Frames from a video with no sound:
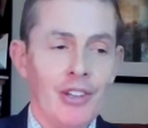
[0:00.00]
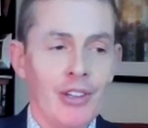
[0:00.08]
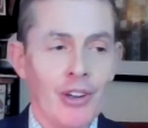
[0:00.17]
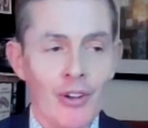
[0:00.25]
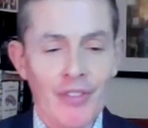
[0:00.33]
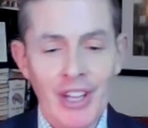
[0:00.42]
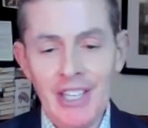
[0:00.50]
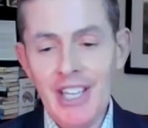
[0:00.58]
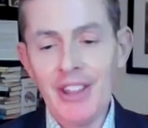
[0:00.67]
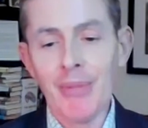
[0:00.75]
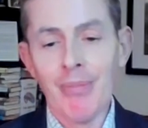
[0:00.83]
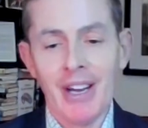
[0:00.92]
if they
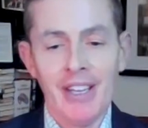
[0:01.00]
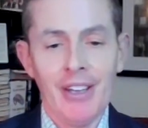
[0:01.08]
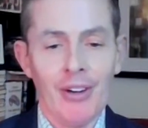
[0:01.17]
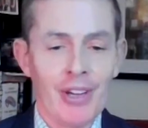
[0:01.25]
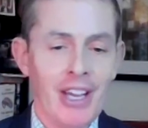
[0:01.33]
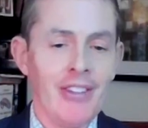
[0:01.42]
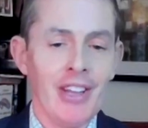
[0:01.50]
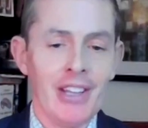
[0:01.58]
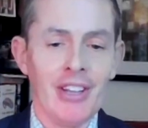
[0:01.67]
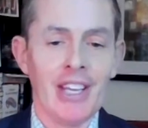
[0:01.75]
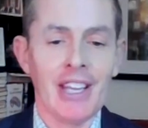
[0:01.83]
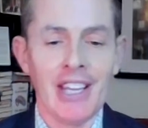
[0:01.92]
need the money, okay,
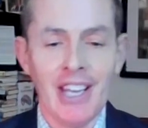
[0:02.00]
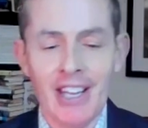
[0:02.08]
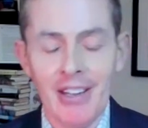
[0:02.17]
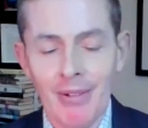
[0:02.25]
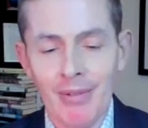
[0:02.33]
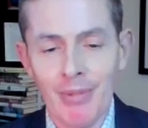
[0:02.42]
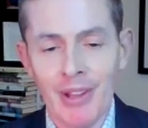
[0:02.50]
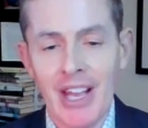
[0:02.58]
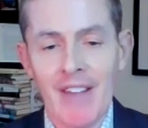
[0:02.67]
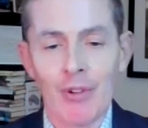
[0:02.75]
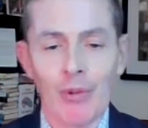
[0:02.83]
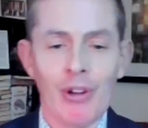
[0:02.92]
they can get it.
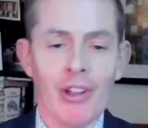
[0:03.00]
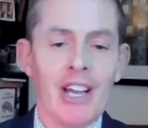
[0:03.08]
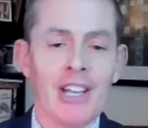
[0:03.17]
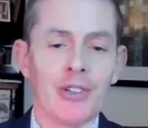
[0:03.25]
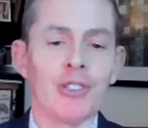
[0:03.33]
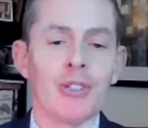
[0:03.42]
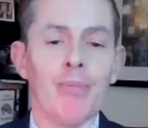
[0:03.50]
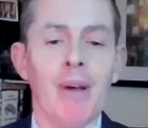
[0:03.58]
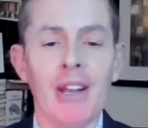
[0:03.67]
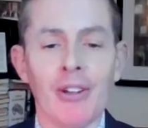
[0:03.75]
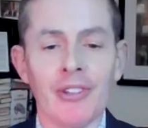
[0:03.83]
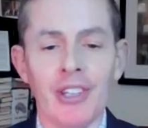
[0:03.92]
They have to realize there's a
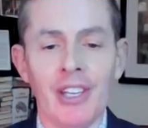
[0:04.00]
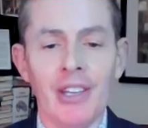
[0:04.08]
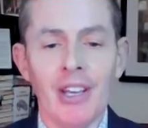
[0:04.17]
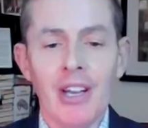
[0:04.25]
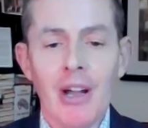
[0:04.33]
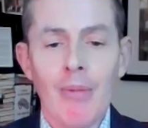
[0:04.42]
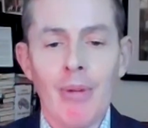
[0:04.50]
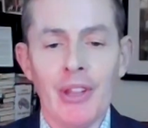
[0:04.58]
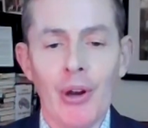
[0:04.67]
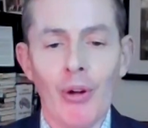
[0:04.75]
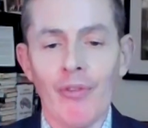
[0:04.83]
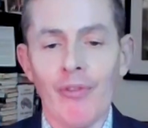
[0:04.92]
penalty, but they
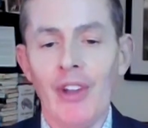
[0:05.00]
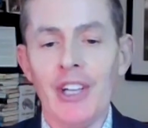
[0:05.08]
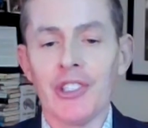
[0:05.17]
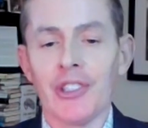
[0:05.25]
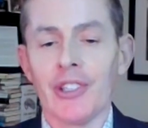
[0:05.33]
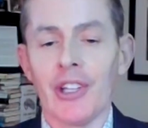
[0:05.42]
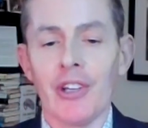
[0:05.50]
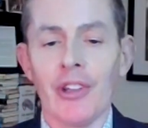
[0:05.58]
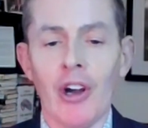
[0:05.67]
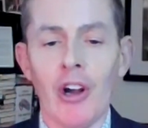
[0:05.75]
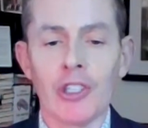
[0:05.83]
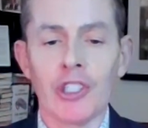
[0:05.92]
don't face
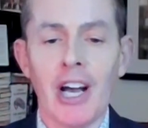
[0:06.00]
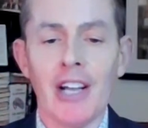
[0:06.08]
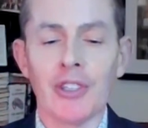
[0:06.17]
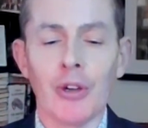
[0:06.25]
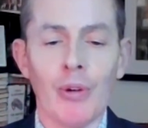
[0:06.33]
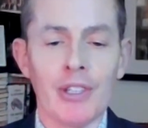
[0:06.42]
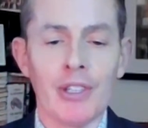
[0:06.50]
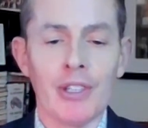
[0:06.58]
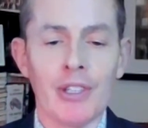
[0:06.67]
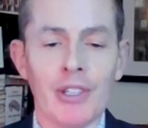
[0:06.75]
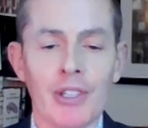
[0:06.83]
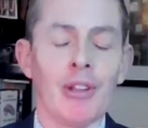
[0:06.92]
the harsh
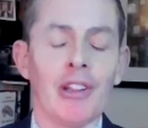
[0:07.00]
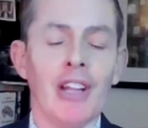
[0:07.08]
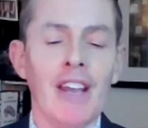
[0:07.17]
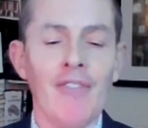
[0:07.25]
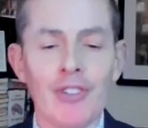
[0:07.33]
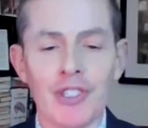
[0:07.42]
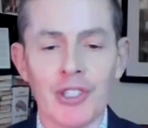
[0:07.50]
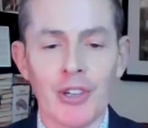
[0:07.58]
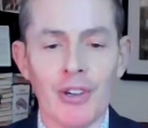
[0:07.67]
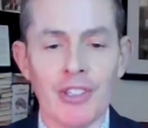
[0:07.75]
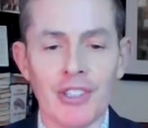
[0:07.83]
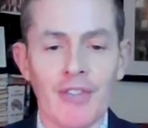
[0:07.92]
consequences that come with life
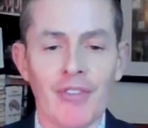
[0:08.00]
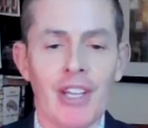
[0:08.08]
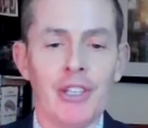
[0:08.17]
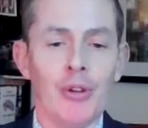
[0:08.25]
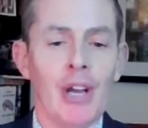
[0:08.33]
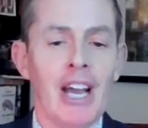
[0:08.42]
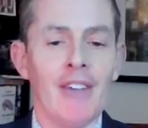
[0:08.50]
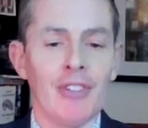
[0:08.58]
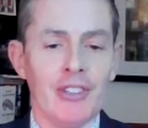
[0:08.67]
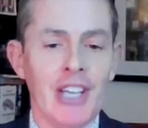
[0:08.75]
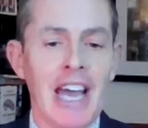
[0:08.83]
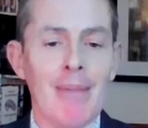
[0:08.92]
insurance if they do
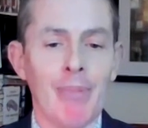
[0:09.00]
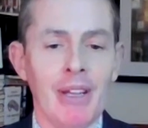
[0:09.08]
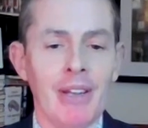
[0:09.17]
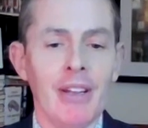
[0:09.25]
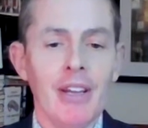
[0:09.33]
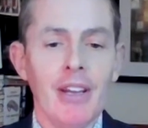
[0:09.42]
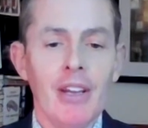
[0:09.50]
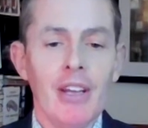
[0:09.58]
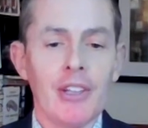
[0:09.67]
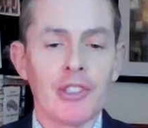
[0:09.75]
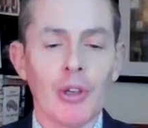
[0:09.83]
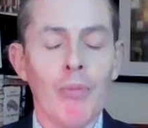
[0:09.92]
have to tap it.
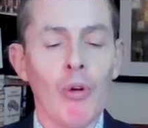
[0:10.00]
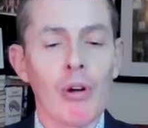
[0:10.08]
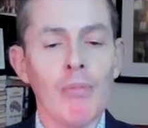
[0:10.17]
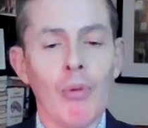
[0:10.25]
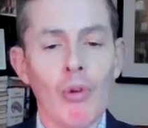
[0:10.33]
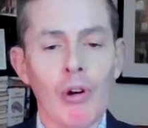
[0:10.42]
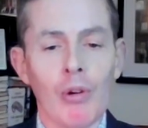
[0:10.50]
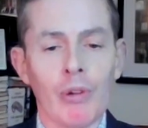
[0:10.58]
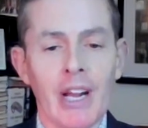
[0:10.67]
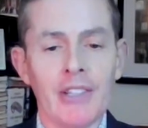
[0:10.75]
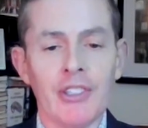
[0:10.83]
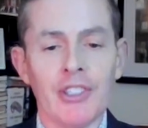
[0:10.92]
And so more and more, we're
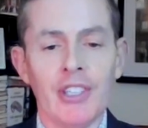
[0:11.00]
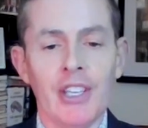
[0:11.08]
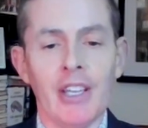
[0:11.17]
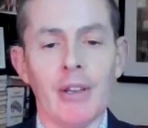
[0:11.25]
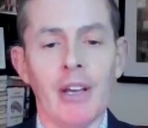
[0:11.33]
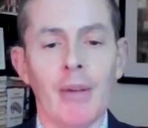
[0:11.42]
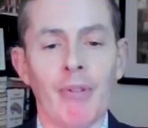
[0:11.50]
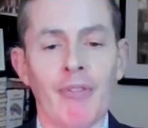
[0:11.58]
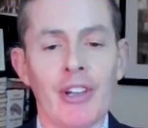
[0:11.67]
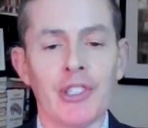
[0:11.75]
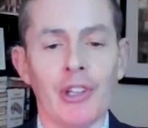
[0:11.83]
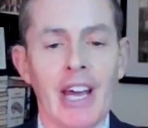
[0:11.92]
not just seeing
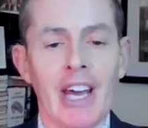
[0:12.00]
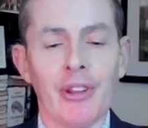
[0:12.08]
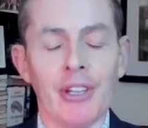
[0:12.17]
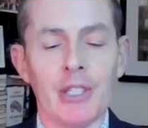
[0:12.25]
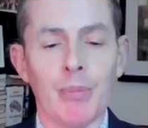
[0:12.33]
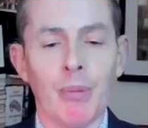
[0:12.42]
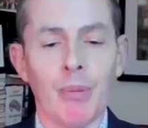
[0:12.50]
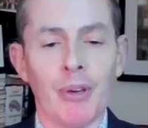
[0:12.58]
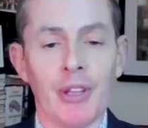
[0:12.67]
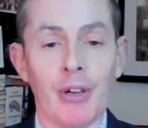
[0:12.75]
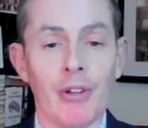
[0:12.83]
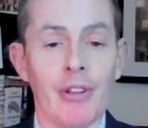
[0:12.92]
professional athletes
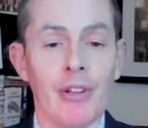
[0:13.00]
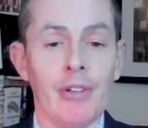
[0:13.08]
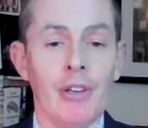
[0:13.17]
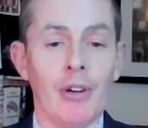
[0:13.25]
put their,